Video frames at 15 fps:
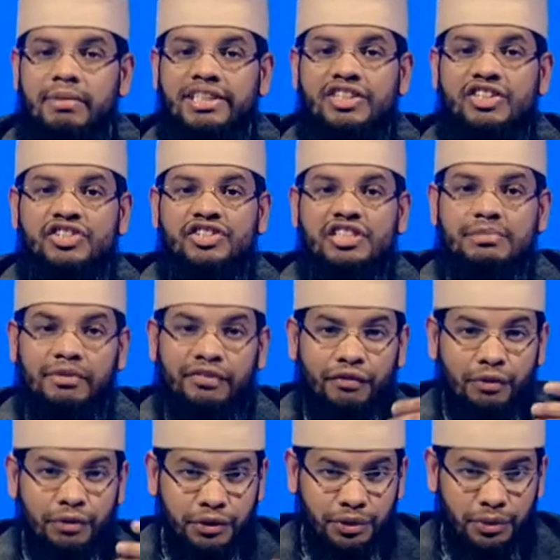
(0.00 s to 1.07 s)
messengers
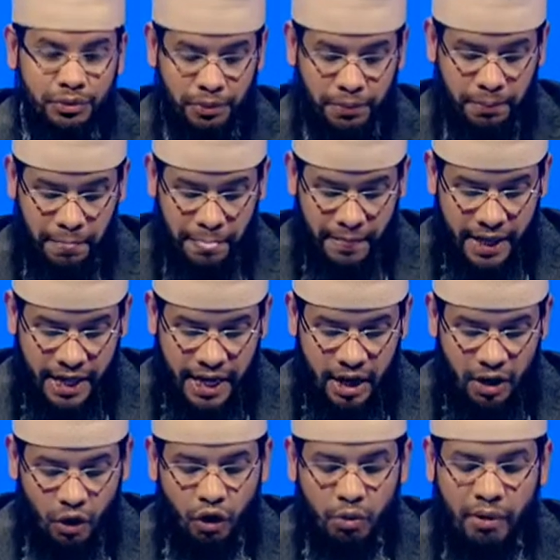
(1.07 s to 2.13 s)
before you,
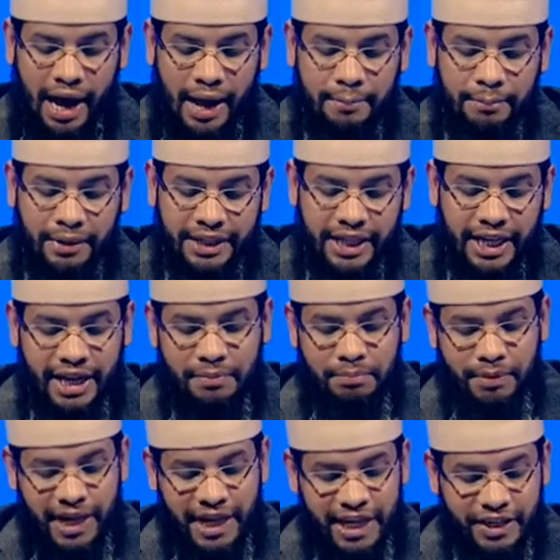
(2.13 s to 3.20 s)
O Muhammad, and
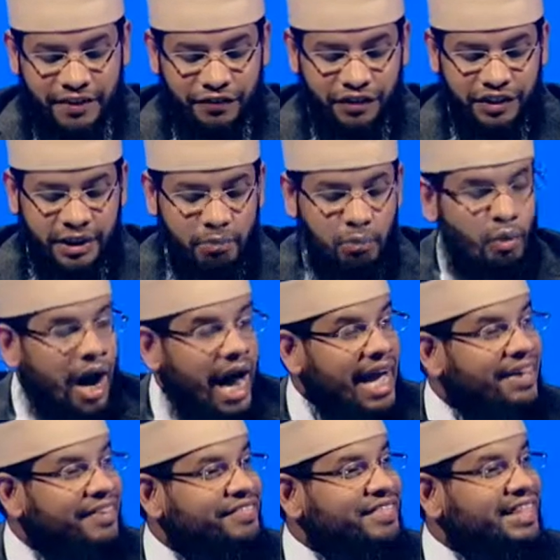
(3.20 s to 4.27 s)
made for them
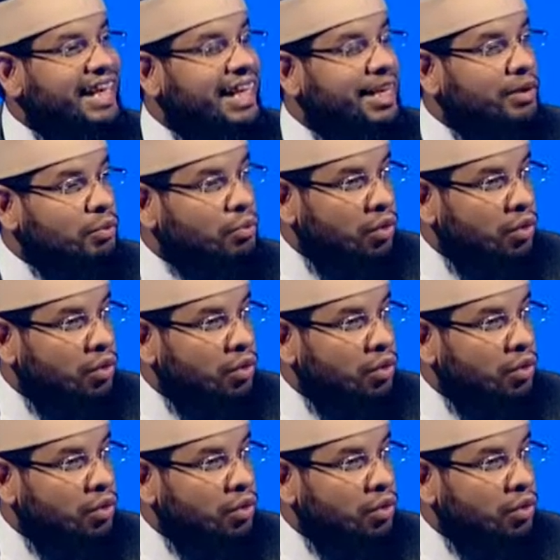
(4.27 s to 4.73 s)
wives and